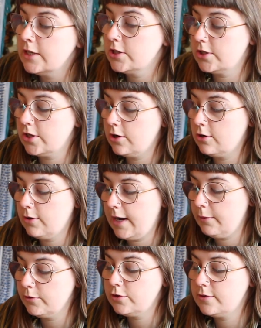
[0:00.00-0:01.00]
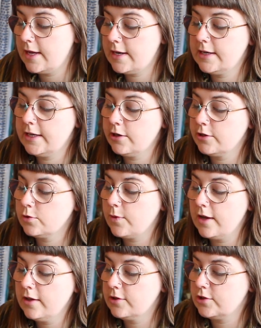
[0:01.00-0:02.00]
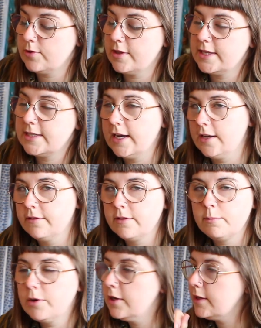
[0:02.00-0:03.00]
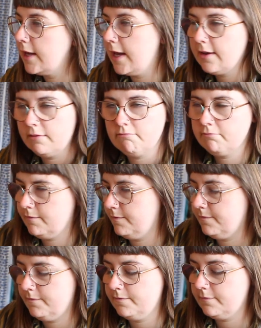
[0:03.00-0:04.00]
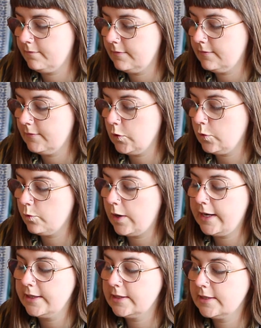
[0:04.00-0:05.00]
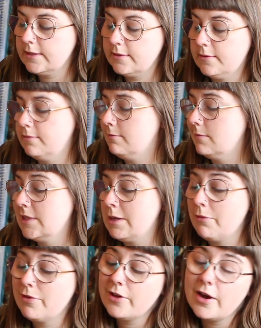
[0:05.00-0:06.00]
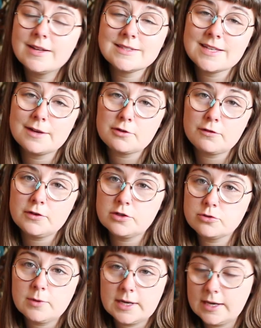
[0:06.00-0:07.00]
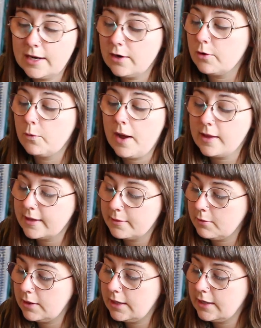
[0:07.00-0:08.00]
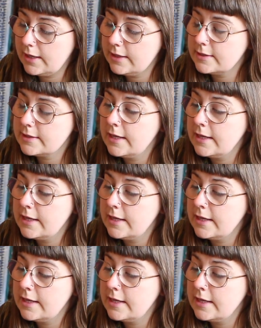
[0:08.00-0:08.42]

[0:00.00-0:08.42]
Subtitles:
So I will do that in here as well. I'll just write the title of the book and write some thoughts after I finish reading it or while I'm reading it.